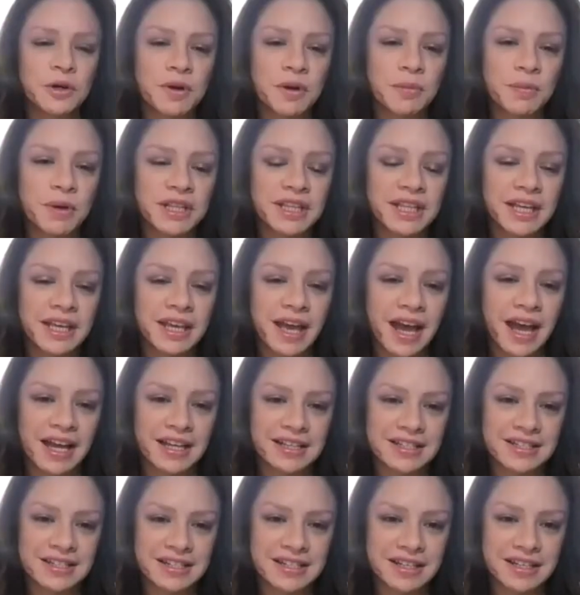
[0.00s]
about the
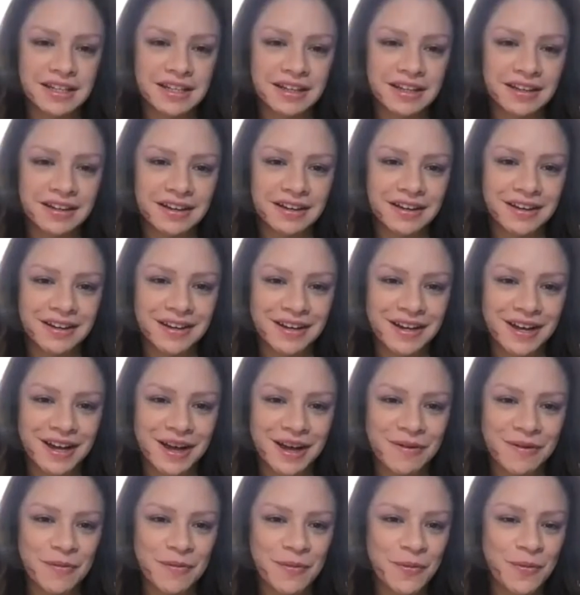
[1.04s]
casting.
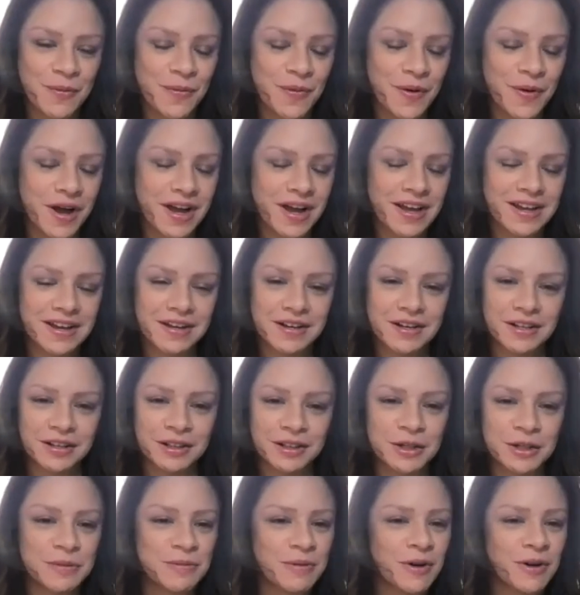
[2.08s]
What
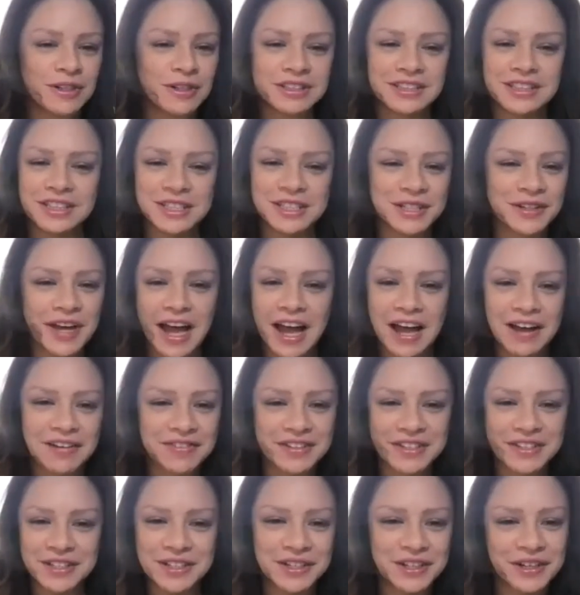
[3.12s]
loopholes did you
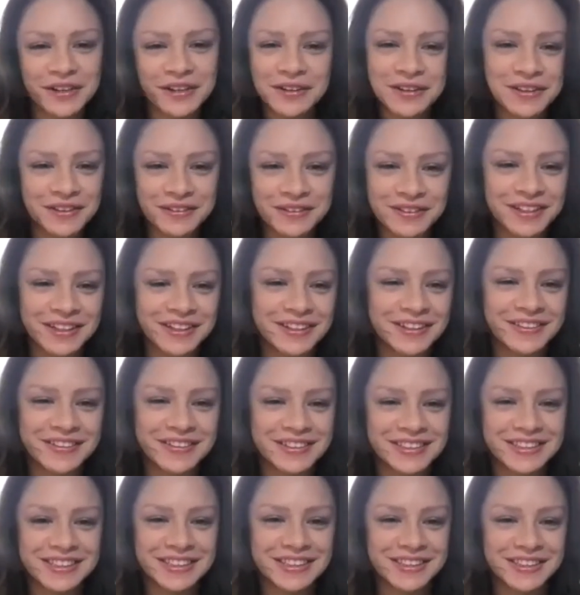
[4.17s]
have to go
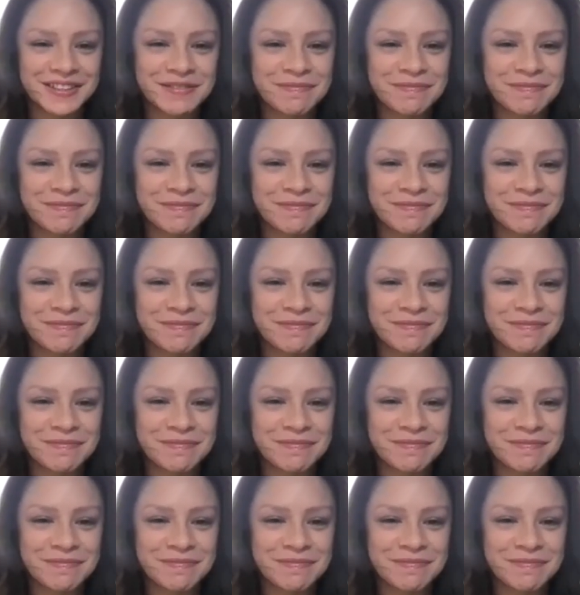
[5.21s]
through to